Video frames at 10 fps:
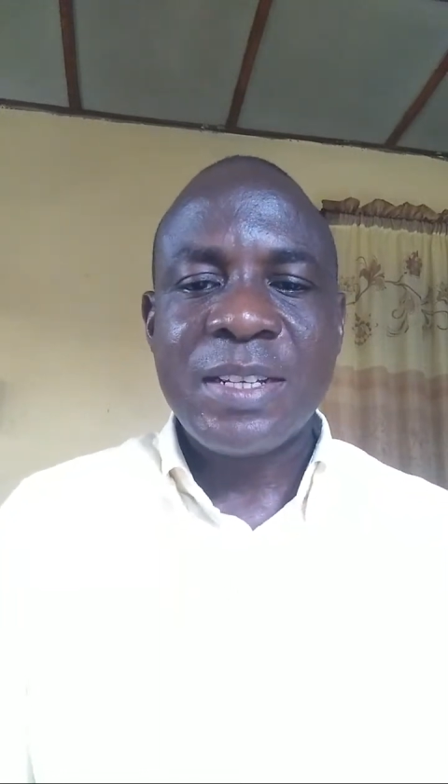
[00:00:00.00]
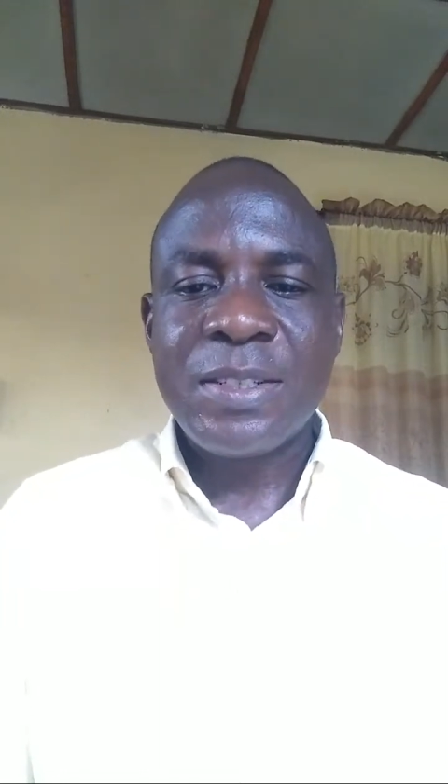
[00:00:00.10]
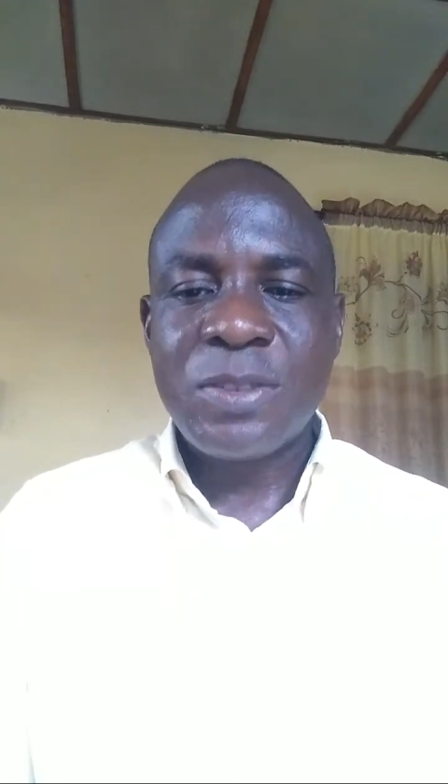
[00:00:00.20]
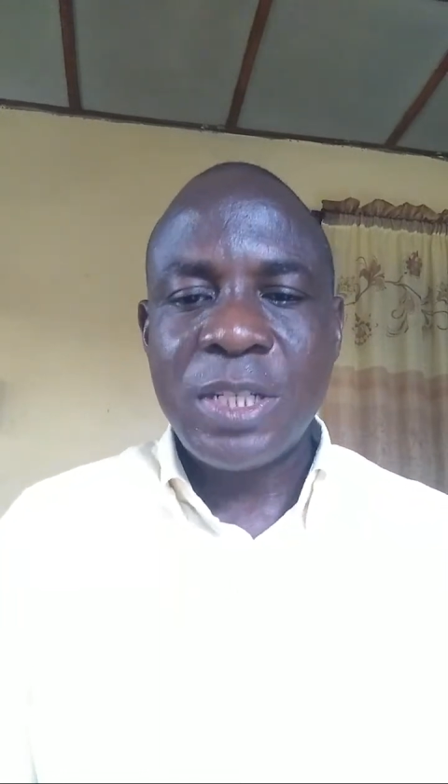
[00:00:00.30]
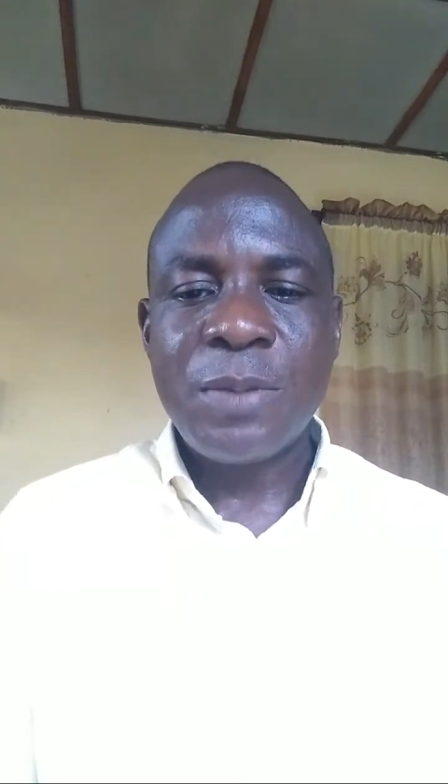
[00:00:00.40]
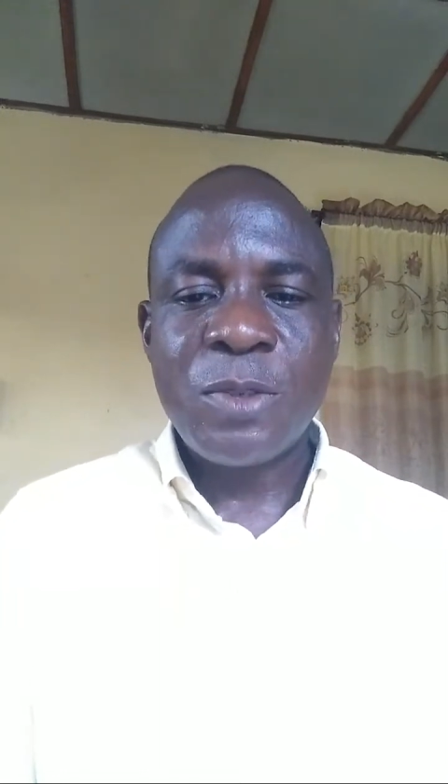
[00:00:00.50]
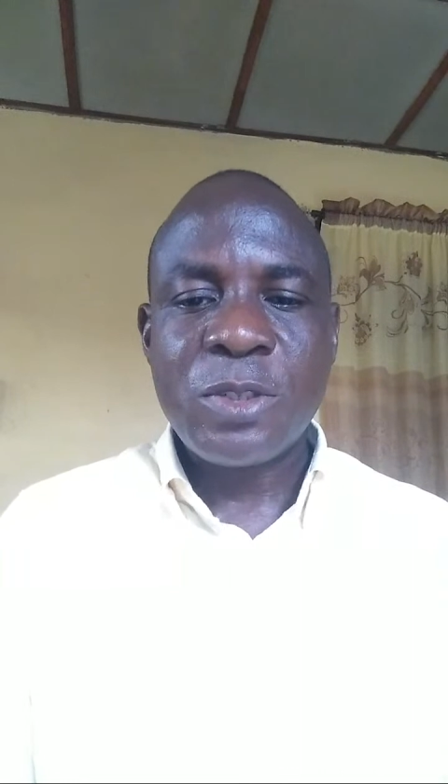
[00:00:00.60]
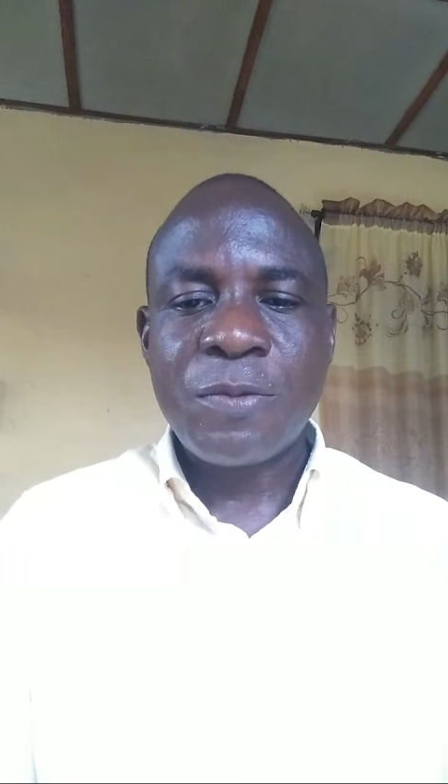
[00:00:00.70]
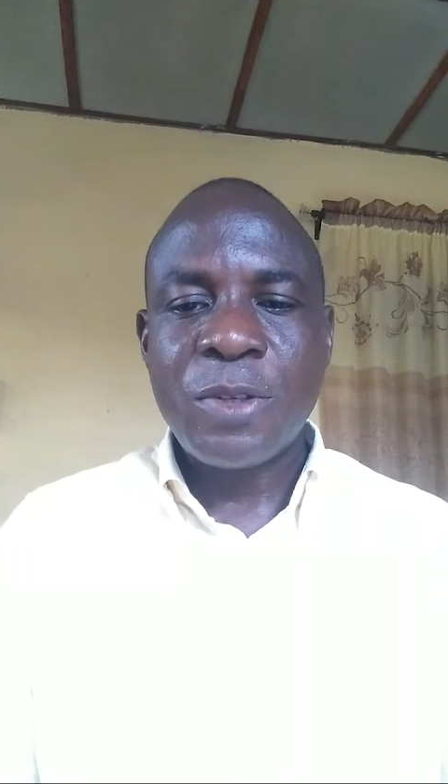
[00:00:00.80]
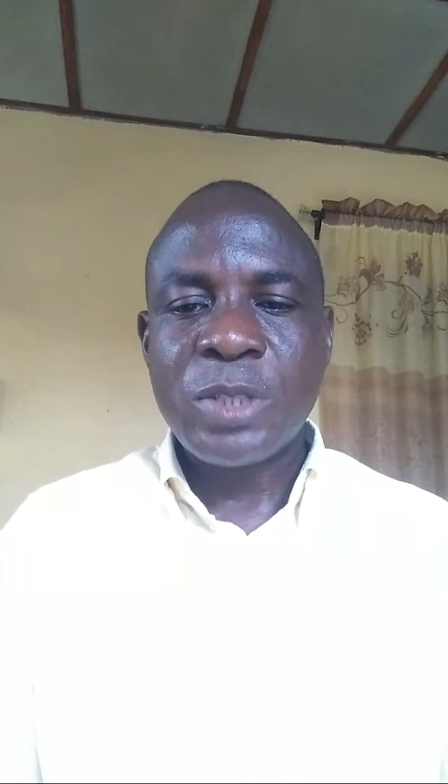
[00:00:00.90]
Today, most
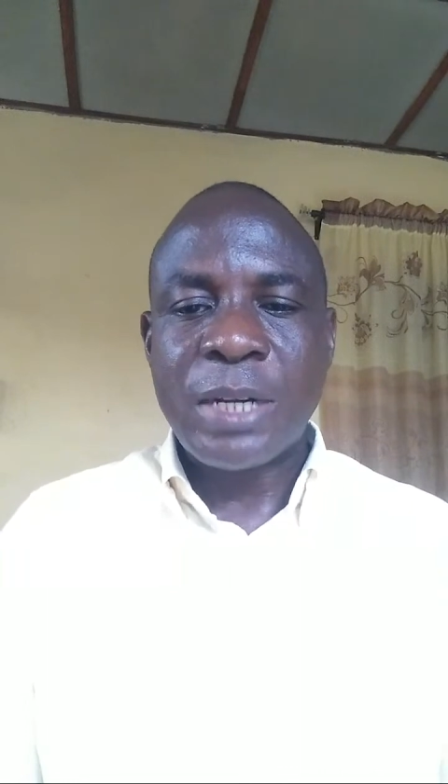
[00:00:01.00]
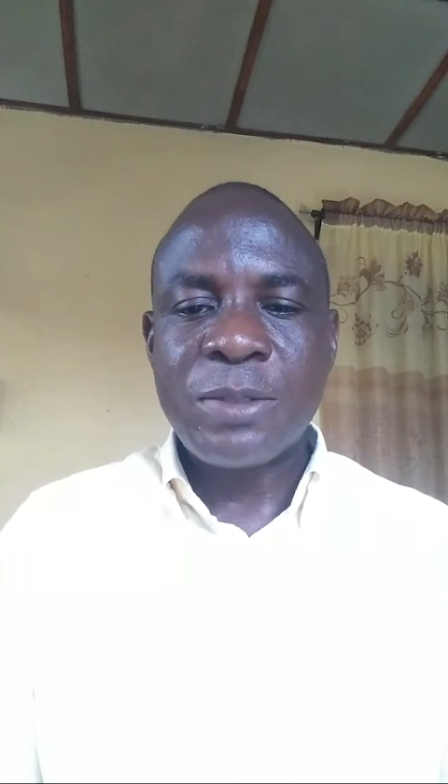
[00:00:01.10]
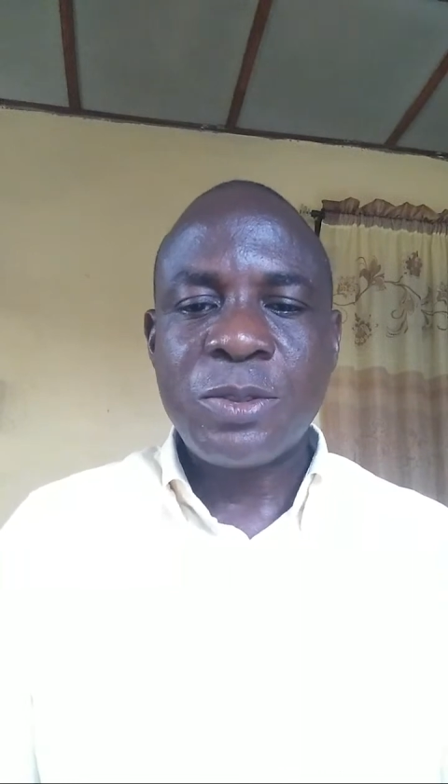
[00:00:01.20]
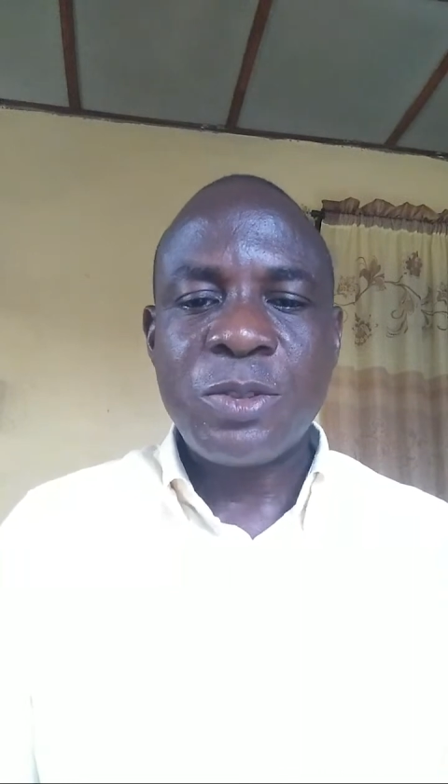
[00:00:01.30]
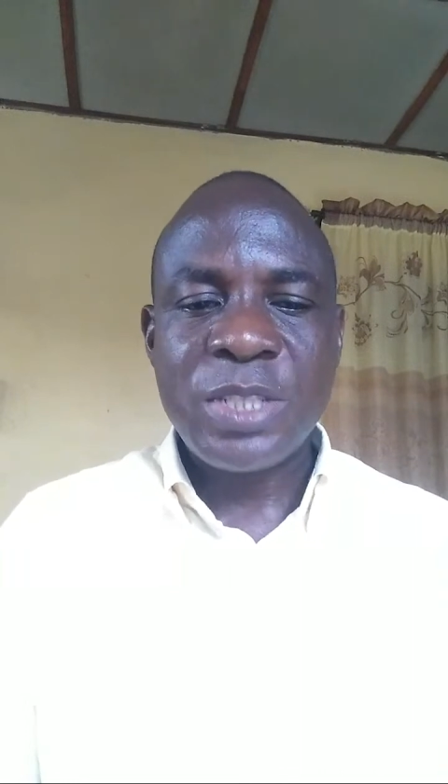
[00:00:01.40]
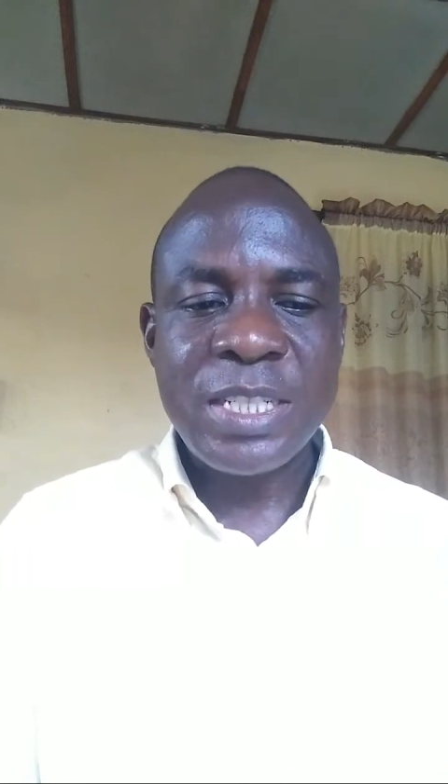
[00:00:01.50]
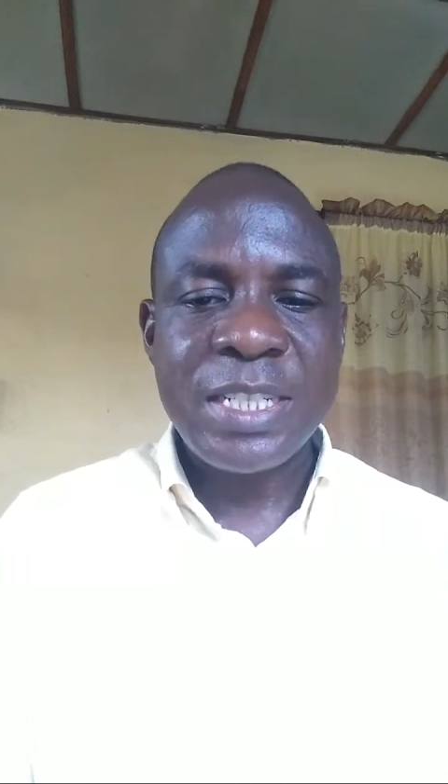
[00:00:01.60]
of us are also using the